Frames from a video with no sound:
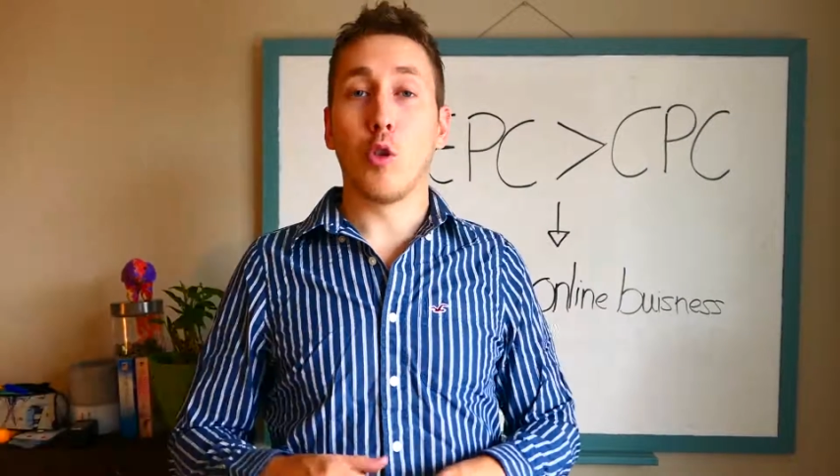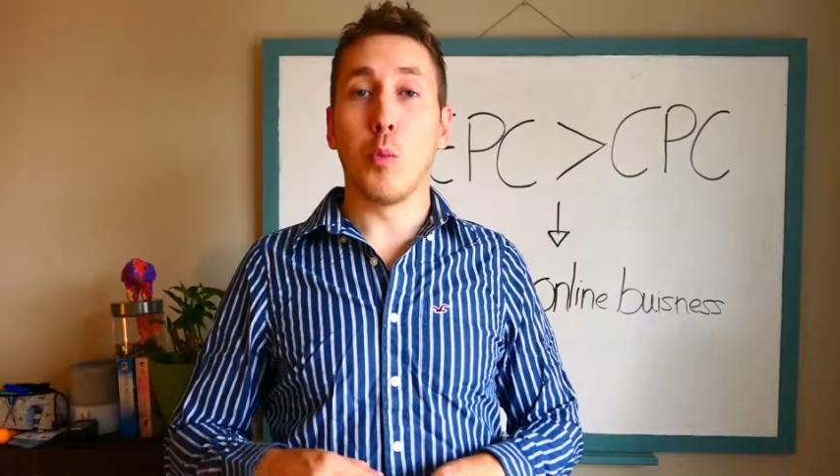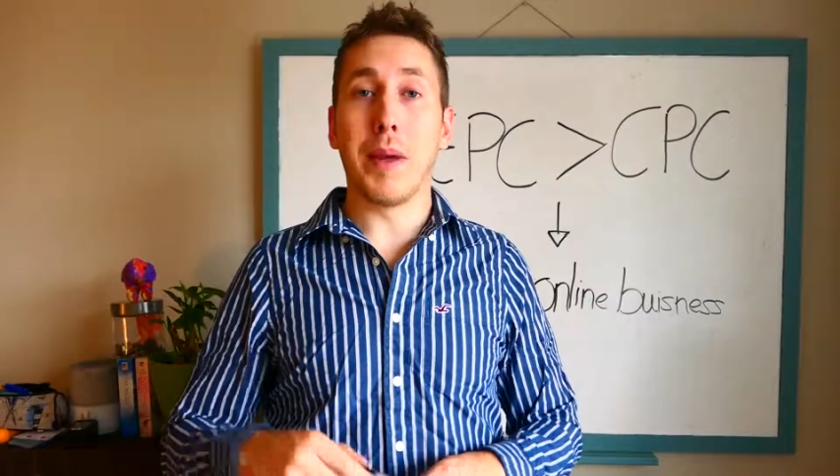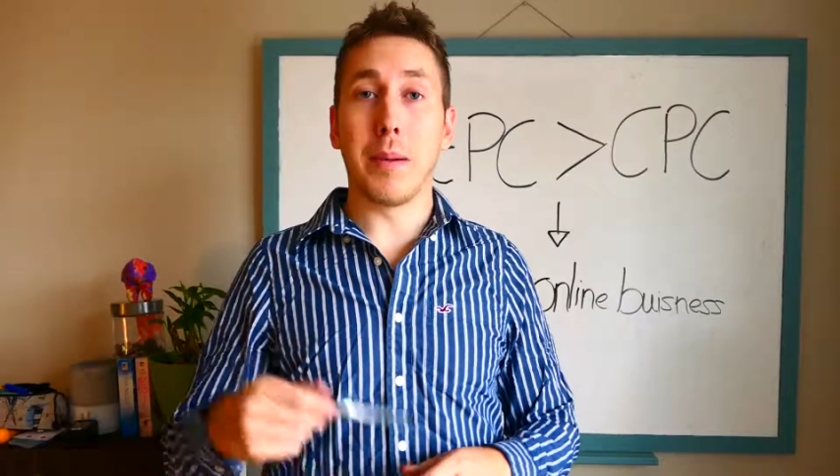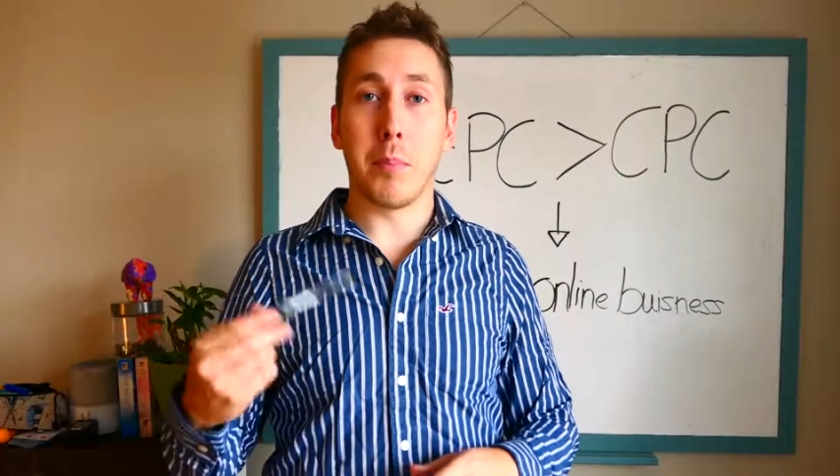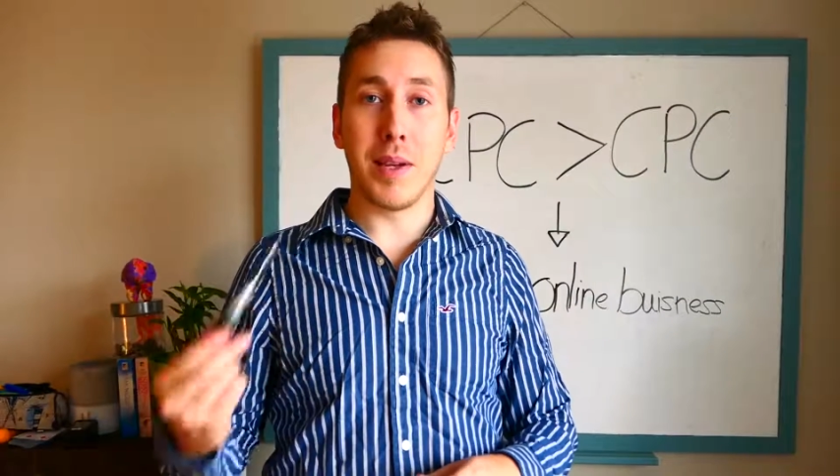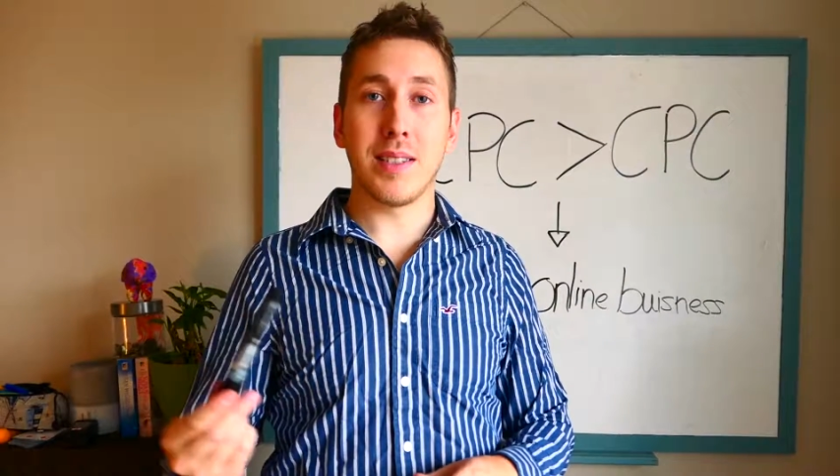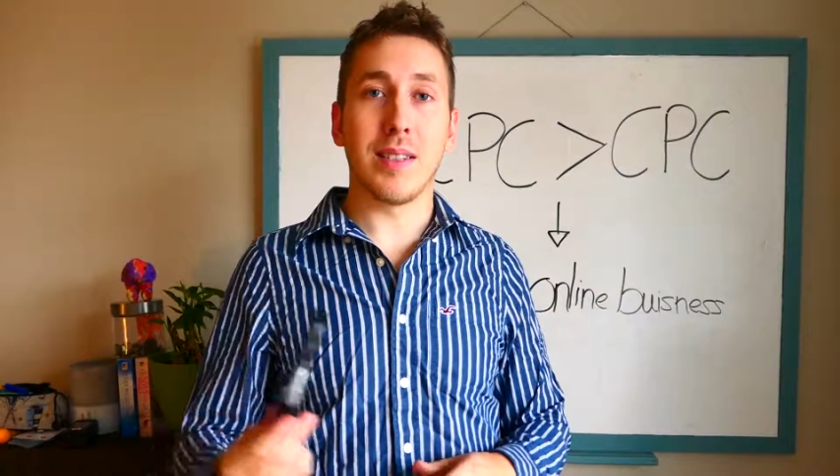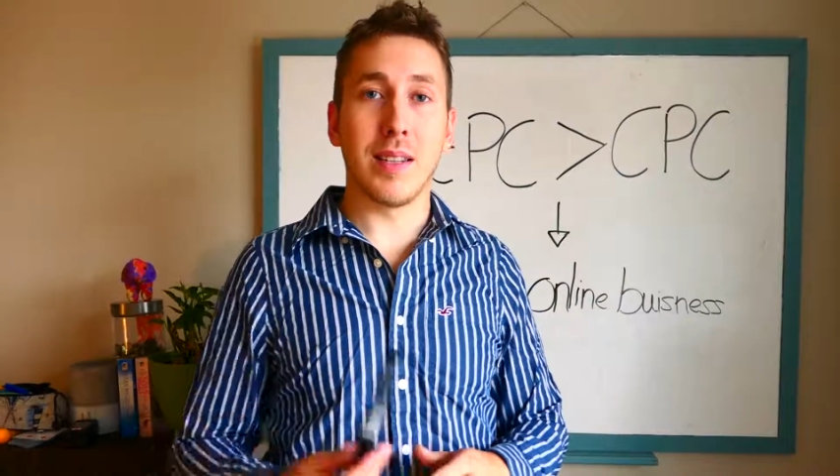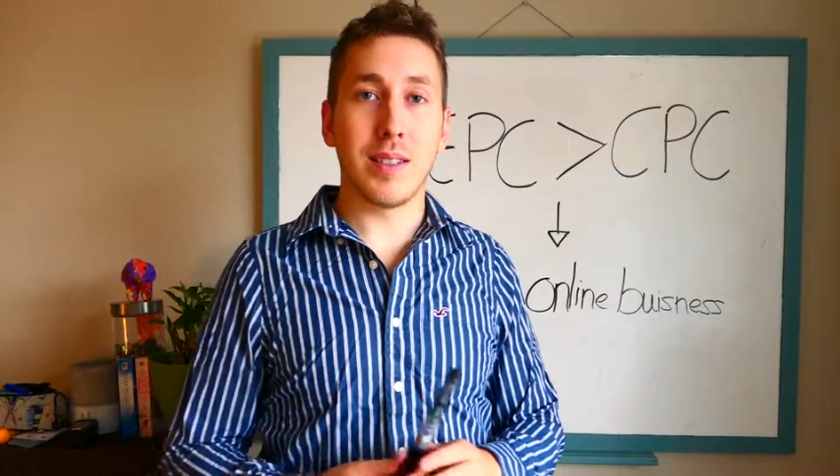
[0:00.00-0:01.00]
to make
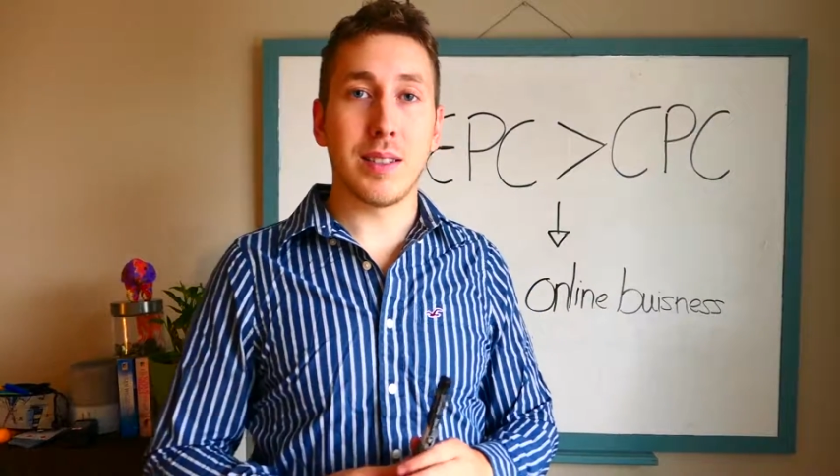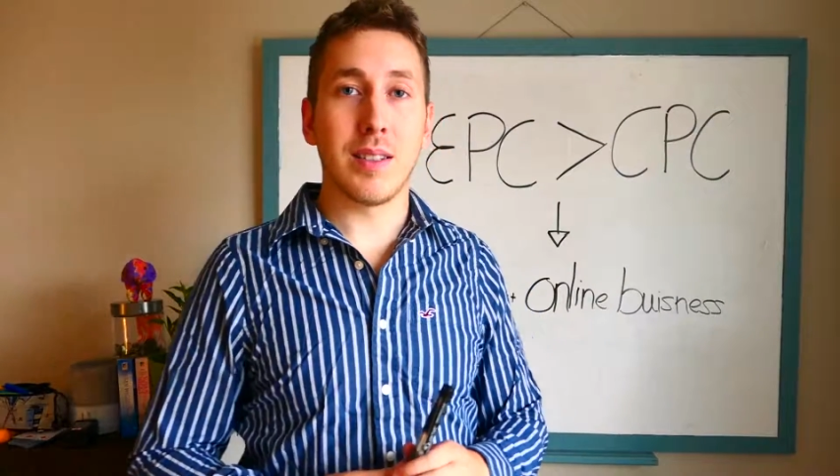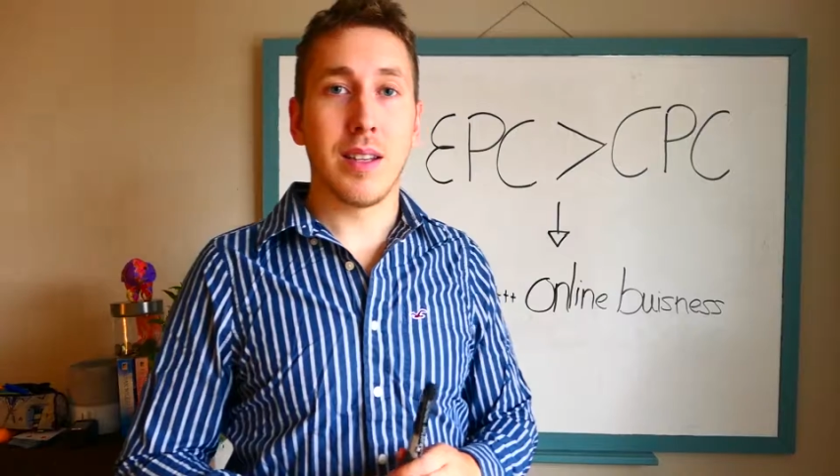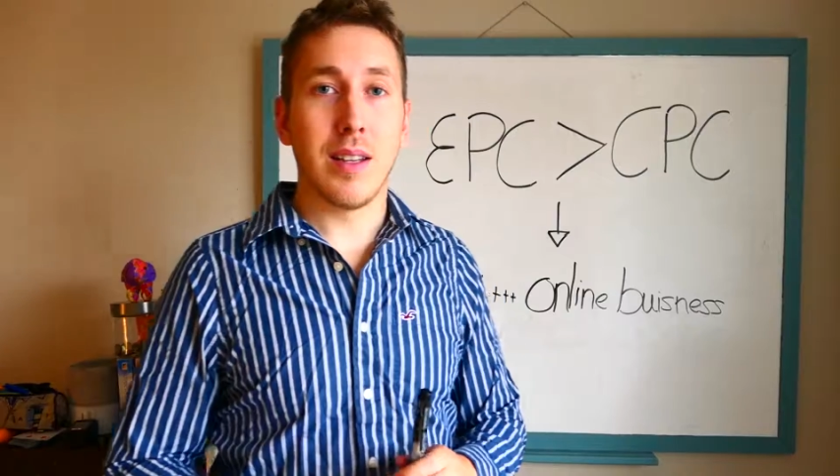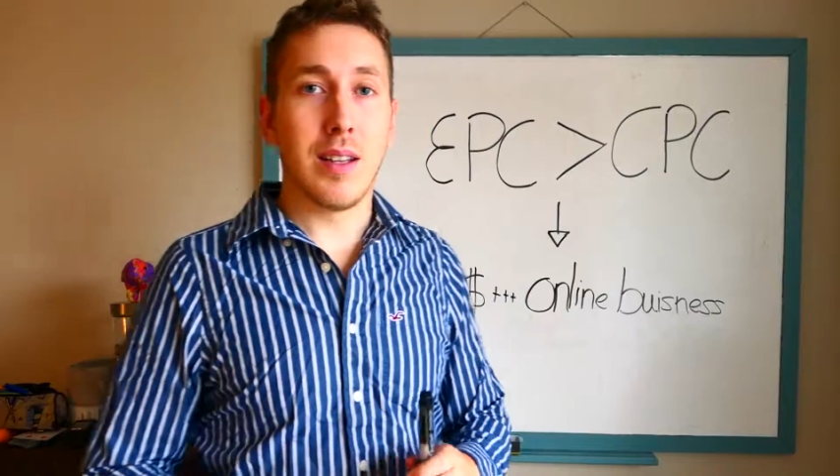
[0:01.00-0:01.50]
business,